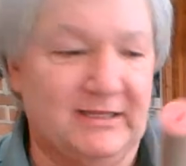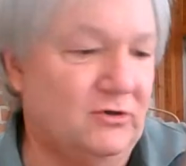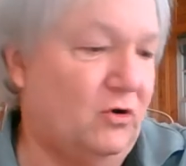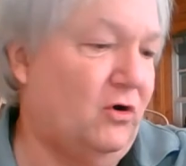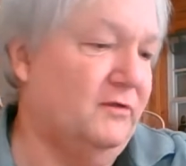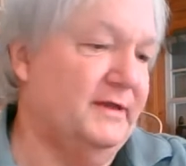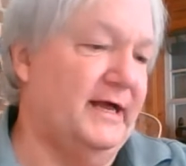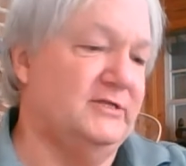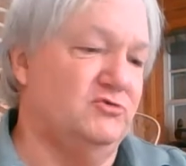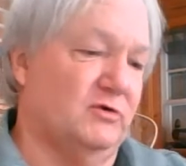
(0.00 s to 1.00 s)
hole that
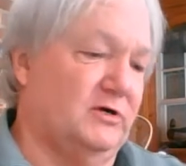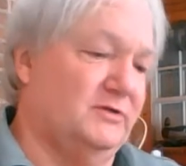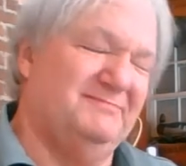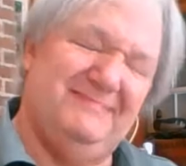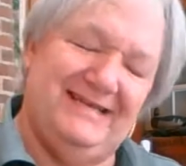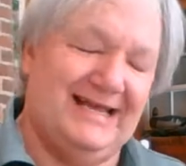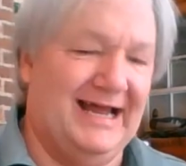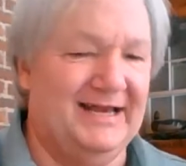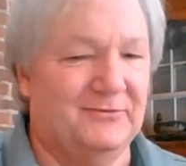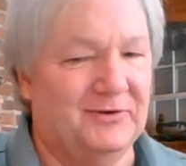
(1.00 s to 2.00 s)
I drilled. You
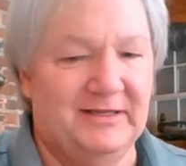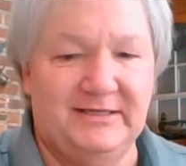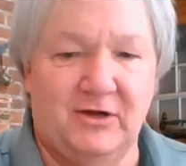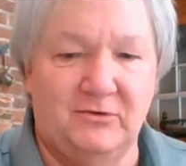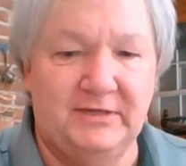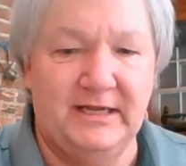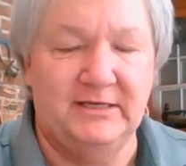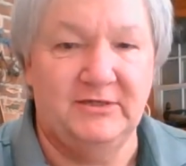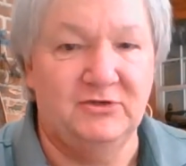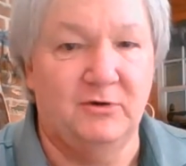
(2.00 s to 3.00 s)
kind of really don't need
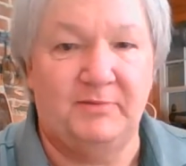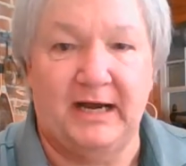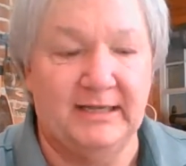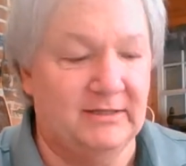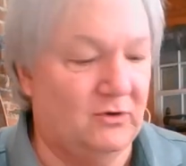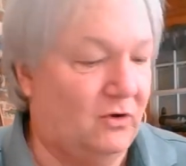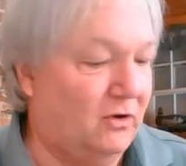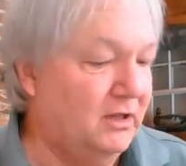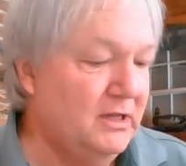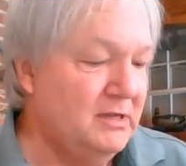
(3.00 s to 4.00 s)
to do a pilot
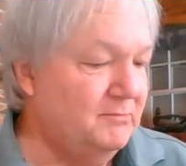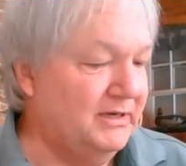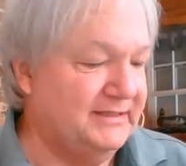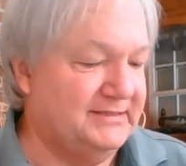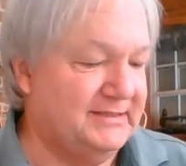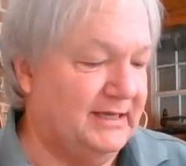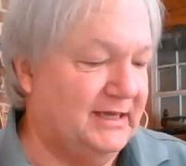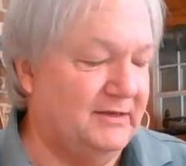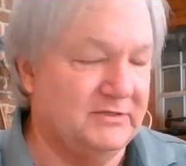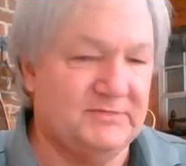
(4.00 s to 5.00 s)
hole, but
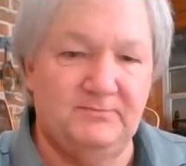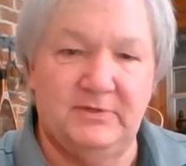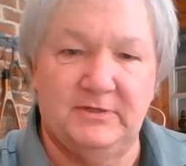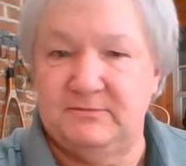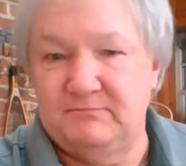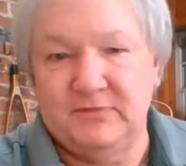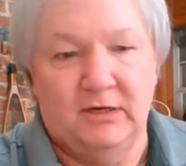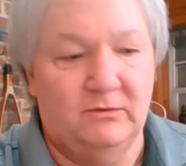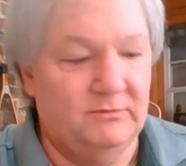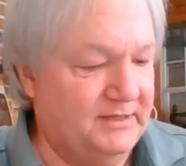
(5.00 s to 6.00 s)
you
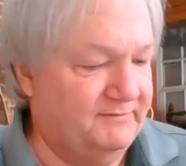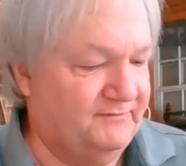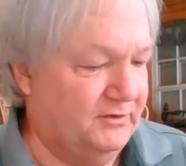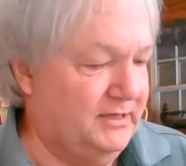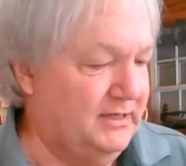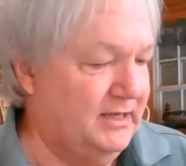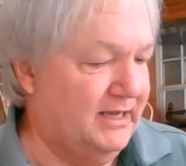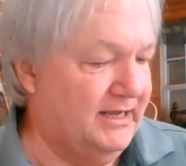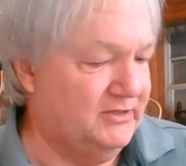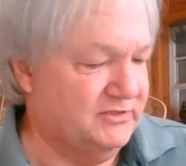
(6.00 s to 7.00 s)
know, for the
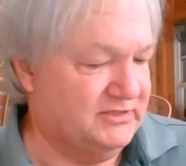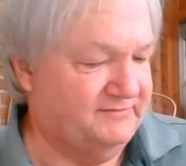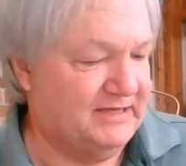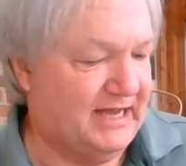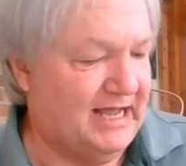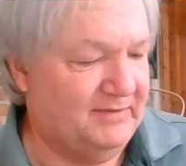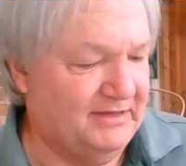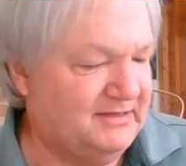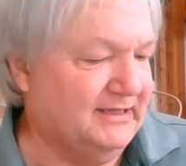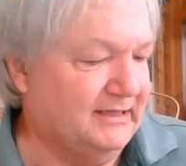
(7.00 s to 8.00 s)
interest of time
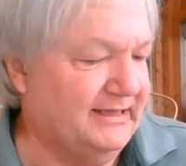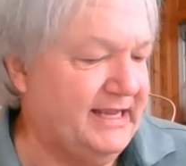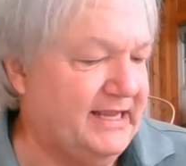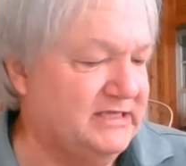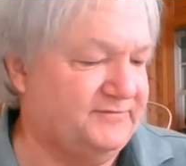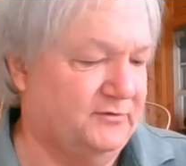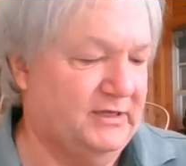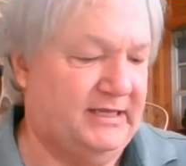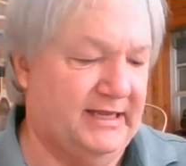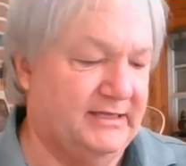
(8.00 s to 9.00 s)
and little ease for the
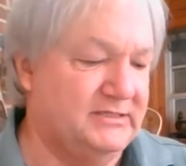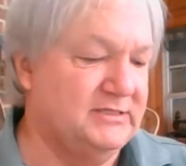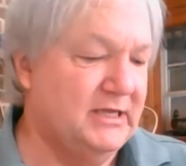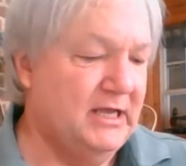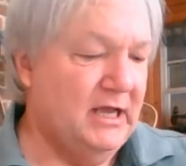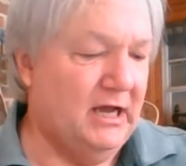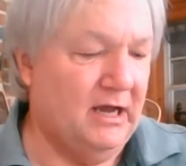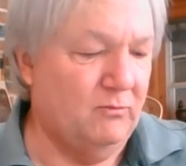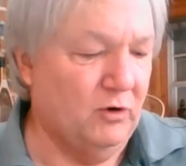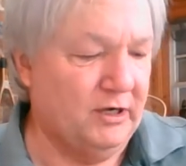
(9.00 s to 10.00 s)
kids,
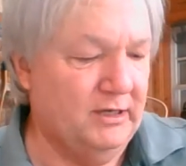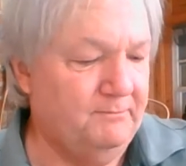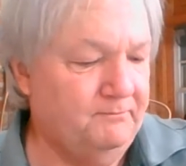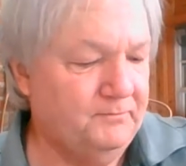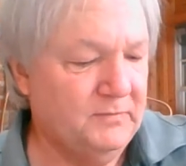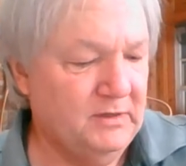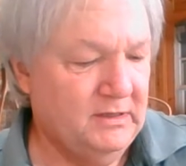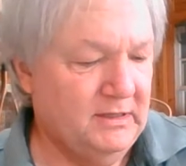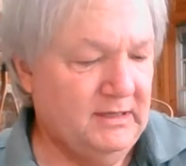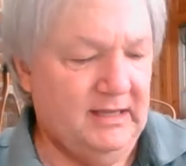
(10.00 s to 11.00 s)
we're gonna
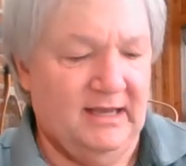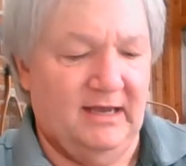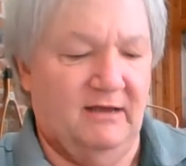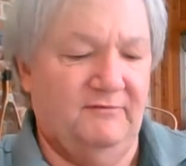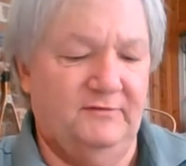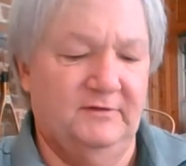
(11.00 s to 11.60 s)
have